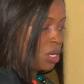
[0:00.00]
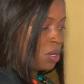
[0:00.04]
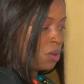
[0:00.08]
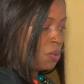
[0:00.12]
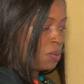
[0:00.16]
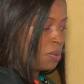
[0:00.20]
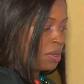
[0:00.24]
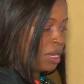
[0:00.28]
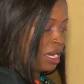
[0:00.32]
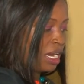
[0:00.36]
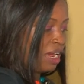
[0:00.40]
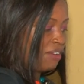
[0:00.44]

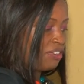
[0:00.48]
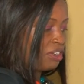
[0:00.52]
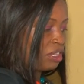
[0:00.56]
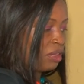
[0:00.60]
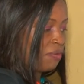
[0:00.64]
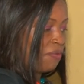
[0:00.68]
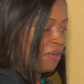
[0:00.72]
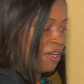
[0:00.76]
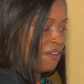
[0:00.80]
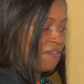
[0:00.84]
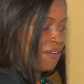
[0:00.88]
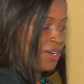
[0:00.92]
We are left
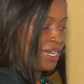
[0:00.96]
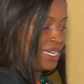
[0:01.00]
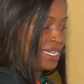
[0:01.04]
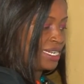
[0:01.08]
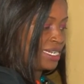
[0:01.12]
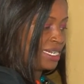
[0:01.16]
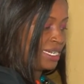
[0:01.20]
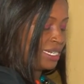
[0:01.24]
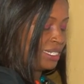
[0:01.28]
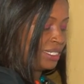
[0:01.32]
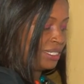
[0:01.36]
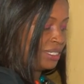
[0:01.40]
with
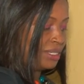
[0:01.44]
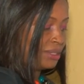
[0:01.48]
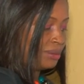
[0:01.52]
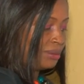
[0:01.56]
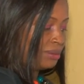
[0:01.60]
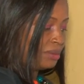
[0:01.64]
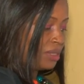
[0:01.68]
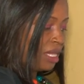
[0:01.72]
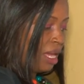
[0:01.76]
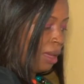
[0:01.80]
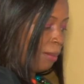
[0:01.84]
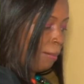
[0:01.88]
500.
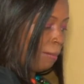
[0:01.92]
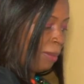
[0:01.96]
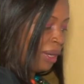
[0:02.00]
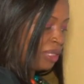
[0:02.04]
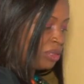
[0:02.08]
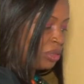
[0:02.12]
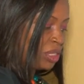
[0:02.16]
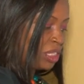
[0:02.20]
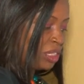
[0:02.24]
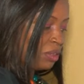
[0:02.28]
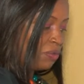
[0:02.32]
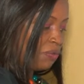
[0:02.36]

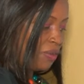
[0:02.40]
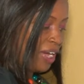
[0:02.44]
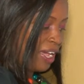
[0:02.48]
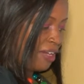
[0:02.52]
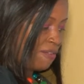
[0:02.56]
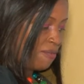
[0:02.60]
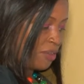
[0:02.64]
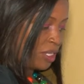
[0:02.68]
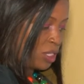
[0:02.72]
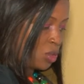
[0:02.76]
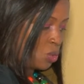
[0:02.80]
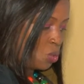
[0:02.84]
But
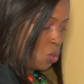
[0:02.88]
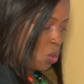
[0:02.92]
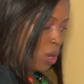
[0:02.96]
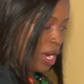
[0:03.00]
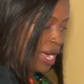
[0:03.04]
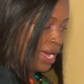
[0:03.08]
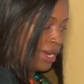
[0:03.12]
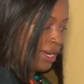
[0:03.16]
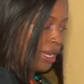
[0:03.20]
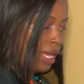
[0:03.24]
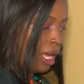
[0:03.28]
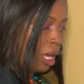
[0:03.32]
25 is
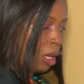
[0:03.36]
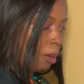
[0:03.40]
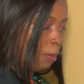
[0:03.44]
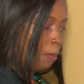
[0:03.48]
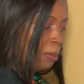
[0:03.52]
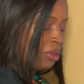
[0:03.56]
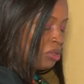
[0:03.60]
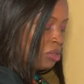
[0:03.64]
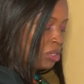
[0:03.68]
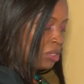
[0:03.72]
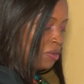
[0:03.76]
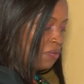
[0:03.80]
1,
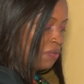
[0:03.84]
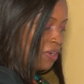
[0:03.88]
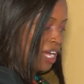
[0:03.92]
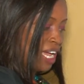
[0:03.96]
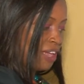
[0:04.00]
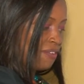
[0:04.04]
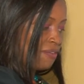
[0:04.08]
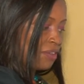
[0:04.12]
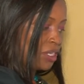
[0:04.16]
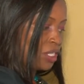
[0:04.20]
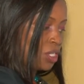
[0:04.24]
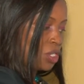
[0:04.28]
but
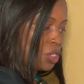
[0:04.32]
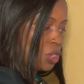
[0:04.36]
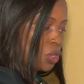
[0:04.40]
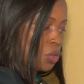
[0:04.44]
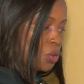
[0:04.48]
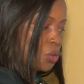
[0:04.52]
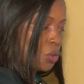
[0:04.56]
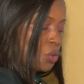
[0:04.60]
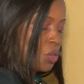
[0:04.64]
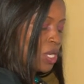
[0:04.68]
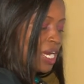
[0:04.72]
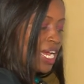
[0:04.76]
25 is
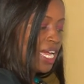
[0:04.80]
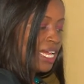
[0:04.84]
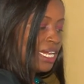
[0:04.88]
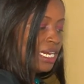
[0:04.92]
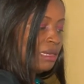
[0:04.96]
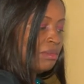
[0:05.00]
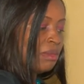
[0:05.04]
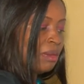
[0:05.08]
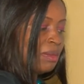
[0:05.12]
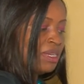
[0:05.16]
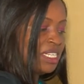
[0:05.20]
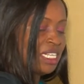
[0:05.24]
2.
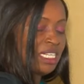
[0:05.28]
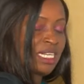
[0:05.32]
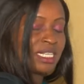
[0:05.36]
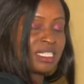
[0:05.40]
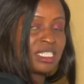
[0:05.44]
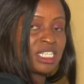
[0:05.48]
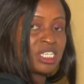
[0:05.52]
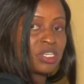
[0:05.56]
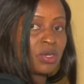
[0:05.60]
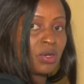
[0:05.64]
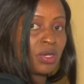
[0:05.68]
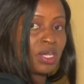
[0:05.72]
Remember, there's
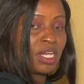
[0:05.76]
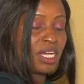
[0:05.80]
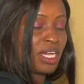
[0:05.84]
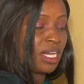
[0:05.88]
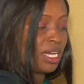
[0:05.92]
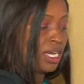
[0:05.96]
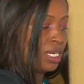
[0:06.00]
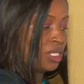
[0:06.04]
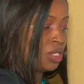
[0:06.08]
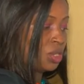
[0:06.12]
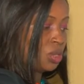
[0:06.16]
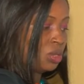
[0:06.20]
a 0
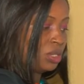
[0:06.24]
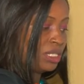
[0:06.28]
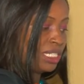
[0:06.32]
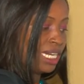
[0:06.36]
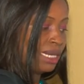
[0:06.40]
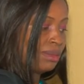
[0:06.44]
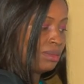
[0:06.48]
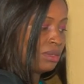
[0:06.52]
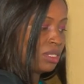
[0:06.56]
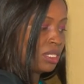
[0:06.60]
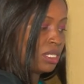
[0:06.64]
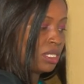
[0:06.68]
here. 2
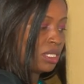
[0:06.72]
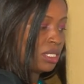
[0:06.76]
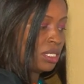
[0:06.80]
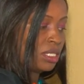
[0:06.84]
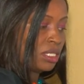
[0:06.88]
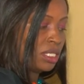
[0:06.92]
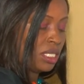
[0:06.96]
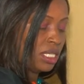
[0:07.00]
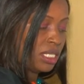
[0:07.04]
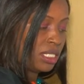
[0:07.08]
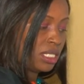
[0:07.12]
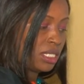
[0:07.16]
times
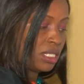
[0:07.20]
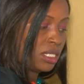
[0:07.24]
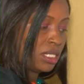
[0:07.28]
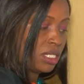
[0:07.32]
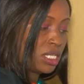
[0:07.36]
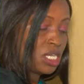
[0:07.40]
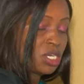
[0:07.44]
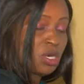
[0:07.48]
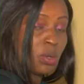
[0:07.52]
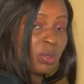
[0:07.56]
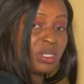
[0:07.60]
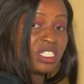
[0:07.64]
this
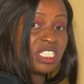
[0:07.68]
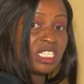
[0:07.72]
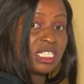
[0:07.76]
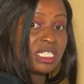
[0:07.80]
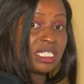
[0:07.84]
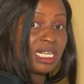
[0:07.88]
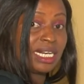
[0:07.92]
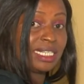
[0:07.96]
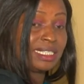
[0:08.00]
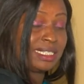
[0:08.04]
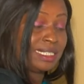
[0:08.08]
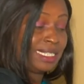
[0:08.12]
0, which
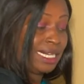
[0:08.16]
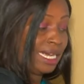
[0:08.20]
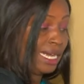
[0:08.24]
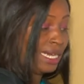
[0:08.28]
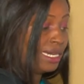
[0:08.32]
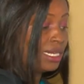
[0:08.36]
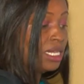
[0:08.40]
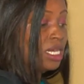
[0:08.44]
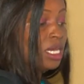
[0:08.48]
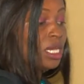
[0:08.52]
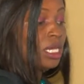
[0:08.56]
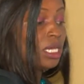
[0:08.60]
is a
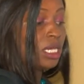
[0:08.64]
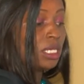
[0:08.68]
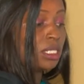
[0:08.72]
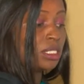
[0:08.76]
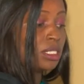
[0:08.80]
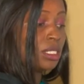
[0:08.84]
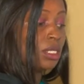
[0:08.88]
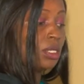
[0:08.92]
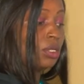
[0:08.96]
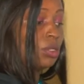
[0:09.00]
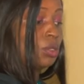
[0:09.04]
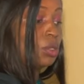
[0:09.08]
10,
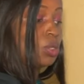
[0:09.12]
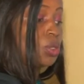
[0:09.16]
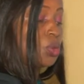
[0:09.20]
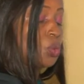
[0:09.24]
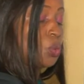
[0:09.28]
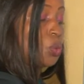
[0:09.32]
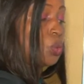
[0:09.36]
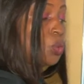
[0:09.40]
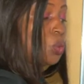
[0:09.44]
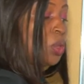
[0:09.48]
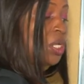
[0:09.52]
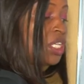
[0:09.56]
is equals
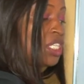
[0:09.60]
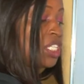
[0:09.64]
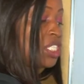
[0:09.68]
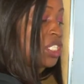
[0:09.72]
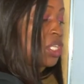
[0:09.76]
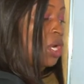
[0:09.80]
to 20.